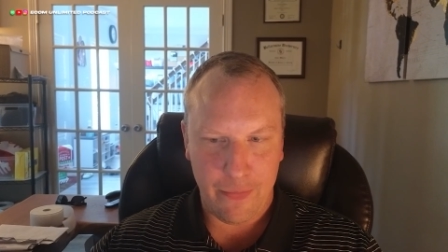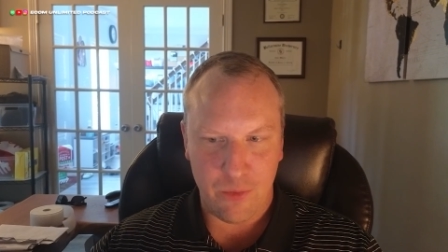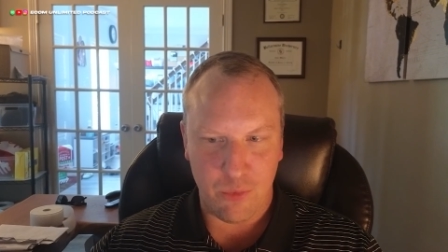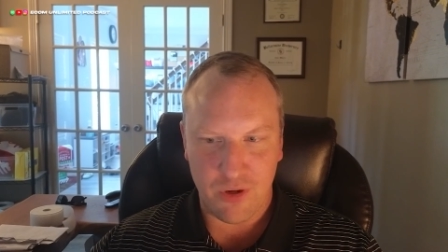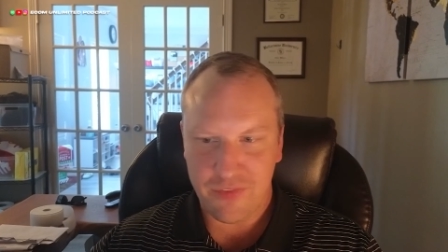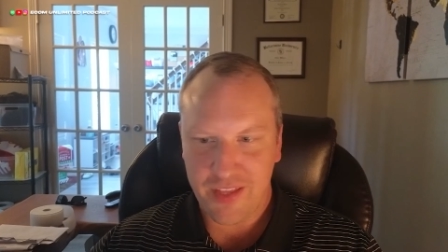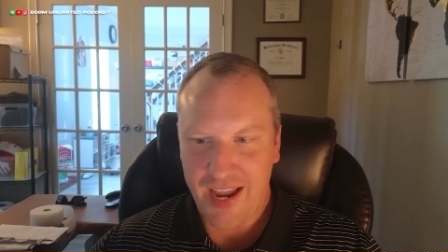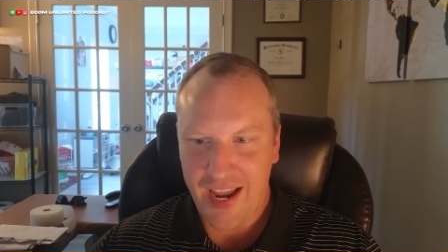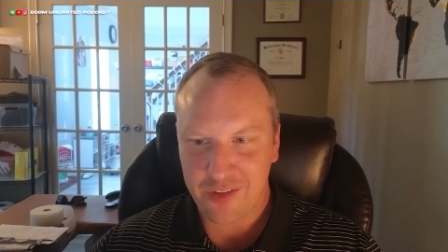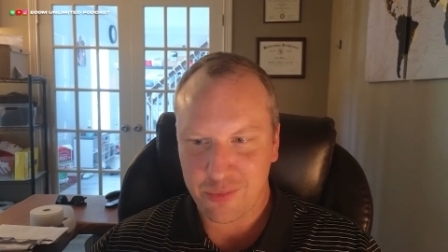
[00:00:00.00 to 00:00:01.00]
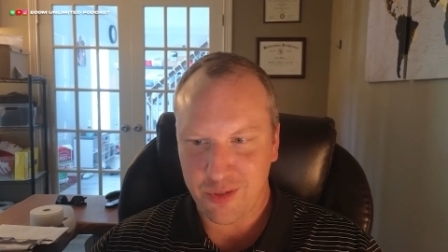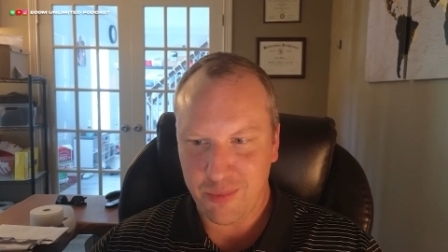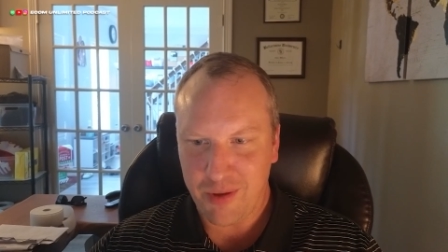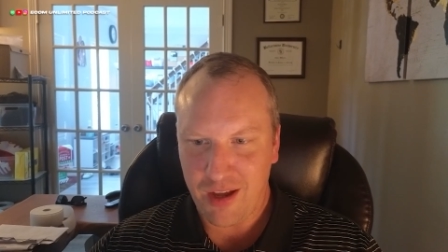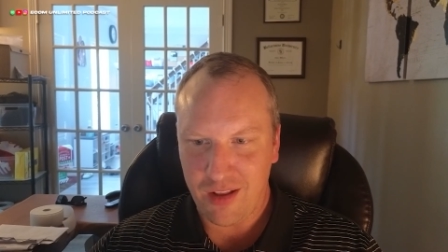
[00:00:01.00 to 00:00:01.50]
what if they ask me
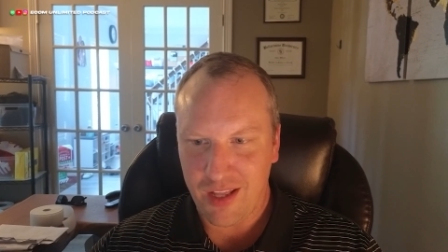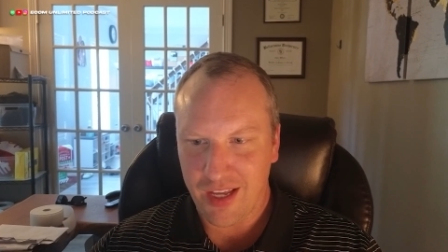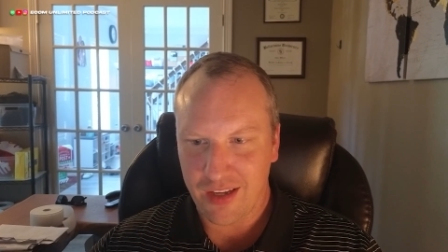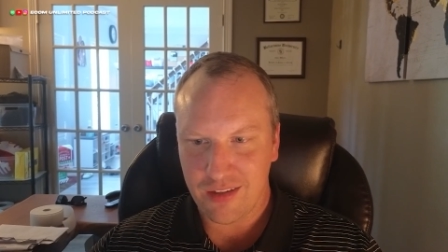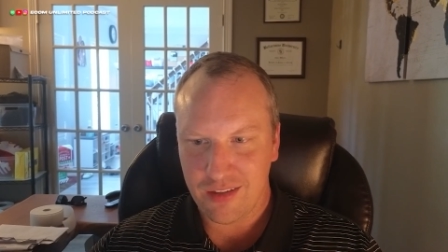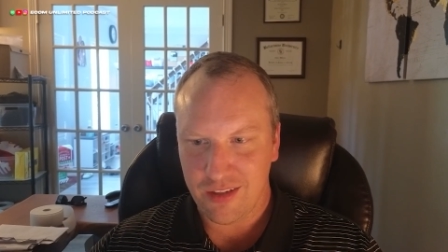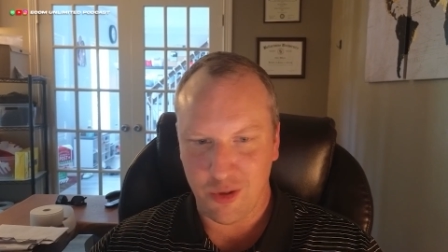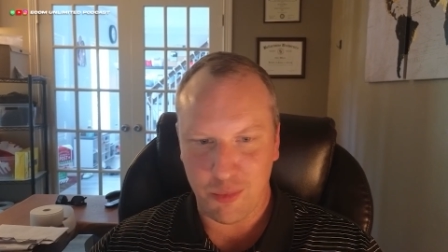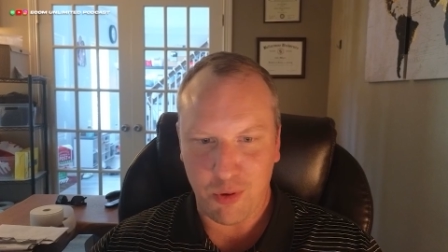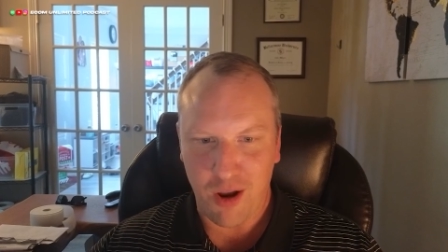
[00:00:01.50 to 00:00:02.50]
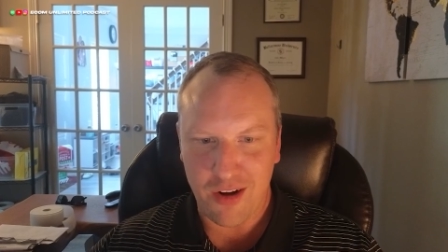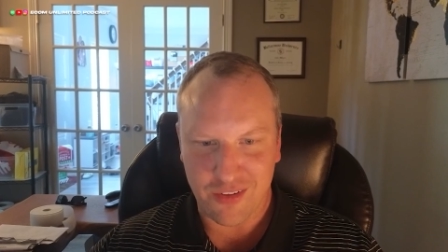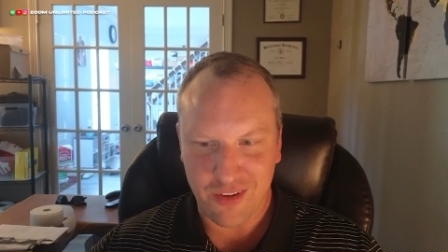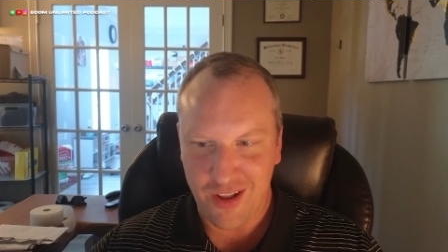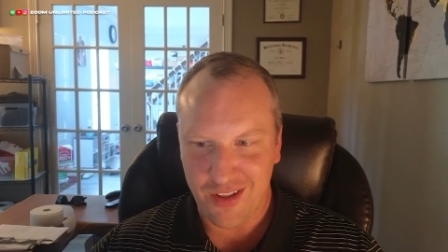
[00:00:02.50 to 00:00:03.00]
about like you know
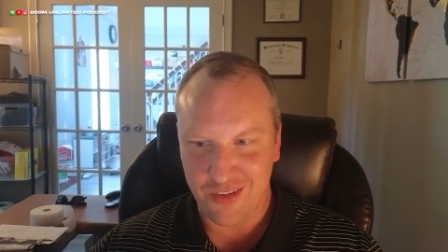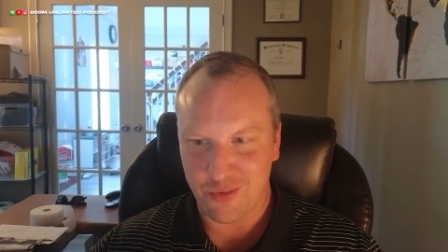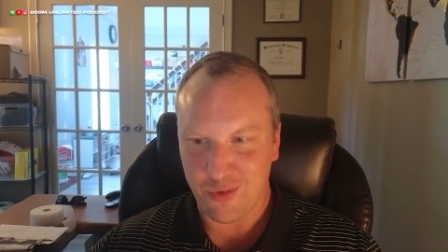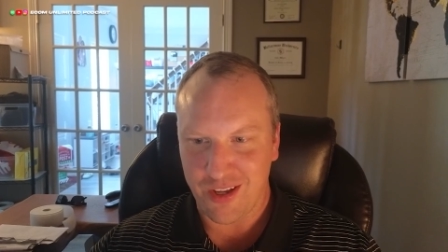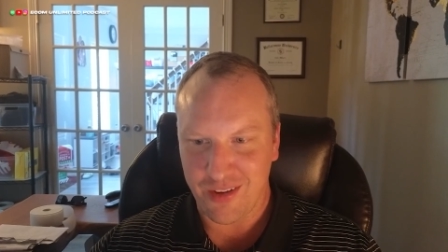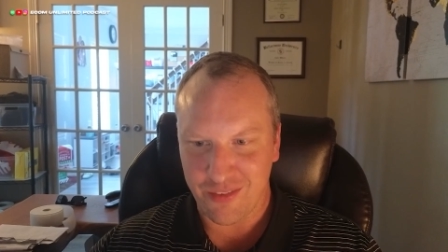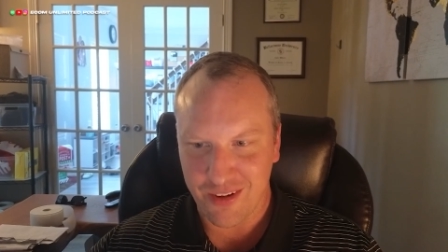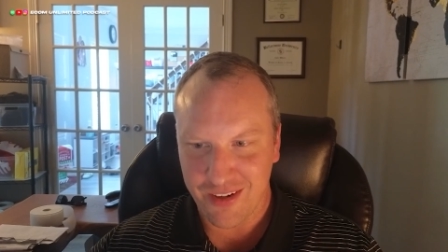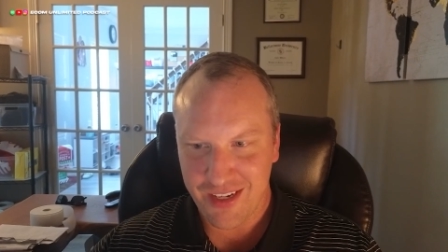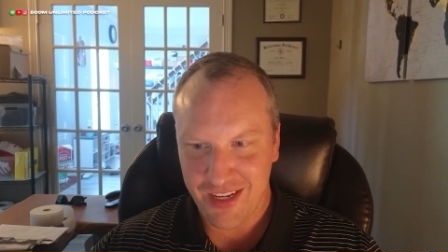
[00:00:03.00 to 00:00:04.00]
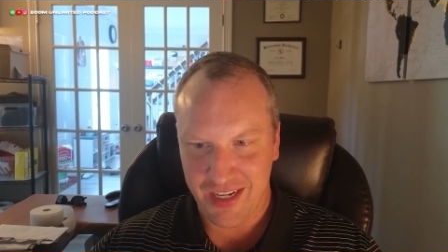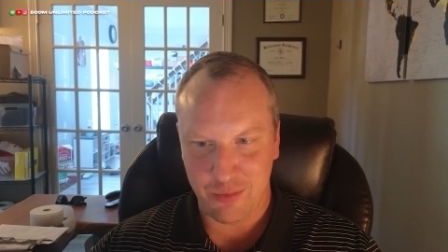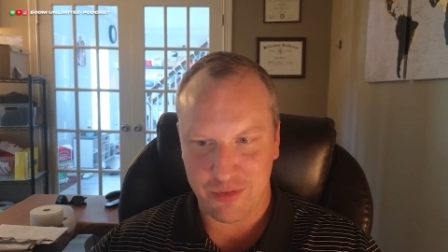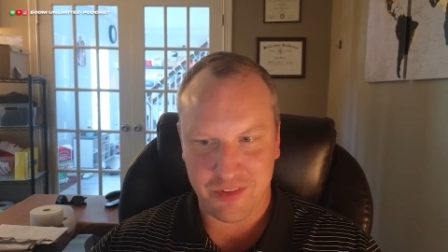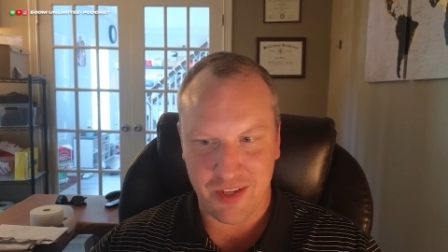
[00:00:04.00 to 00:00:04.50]
product knowledge or whatever and he
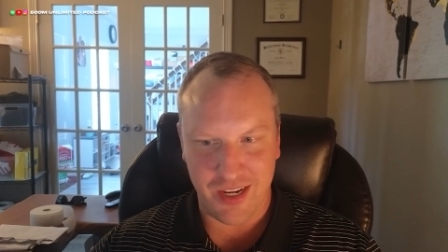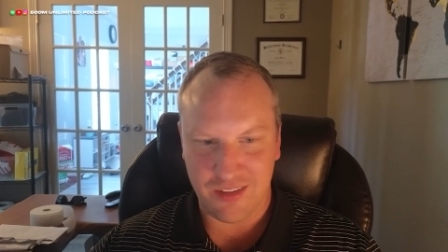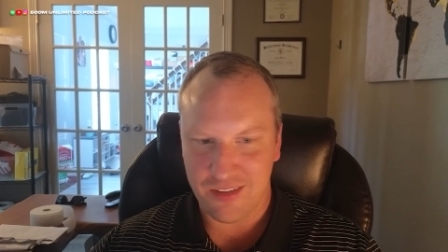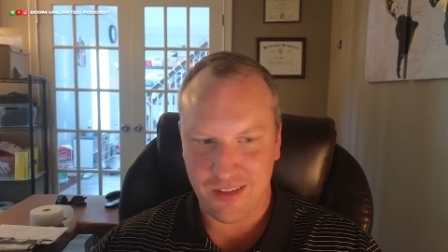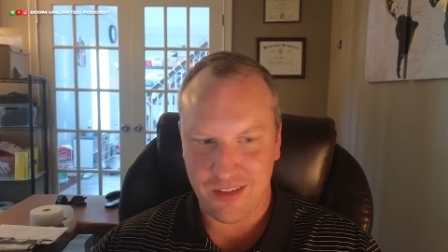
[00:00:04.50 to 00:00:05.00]
was just like